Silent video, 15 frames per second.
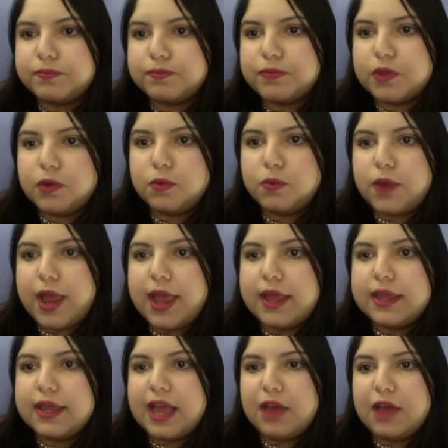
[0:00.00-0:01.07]
rank
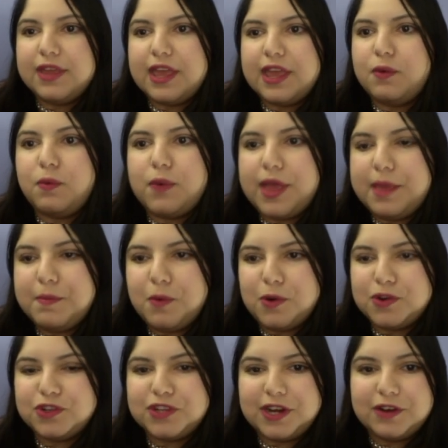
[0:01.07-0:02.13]
and how to get way
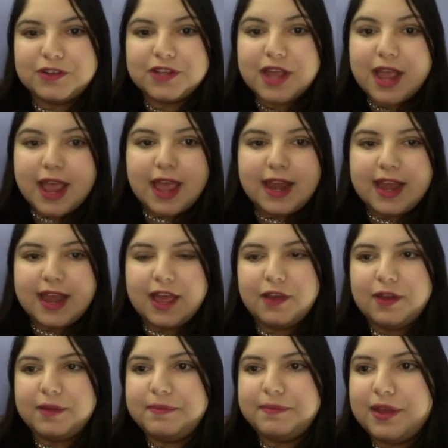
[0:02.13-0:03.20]
more shares and how
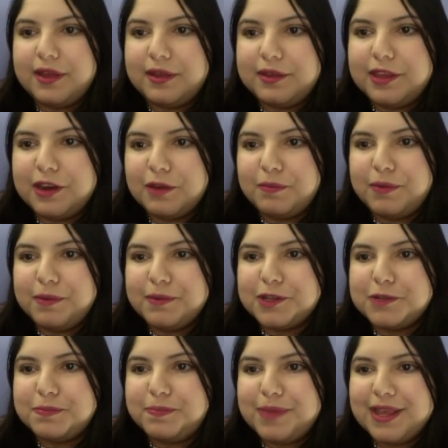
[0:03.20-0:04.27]
to pretty
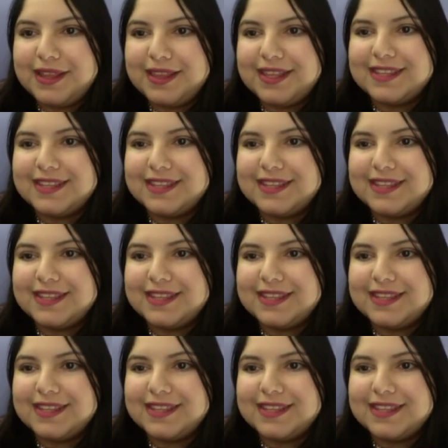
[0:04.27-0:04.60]
much beat these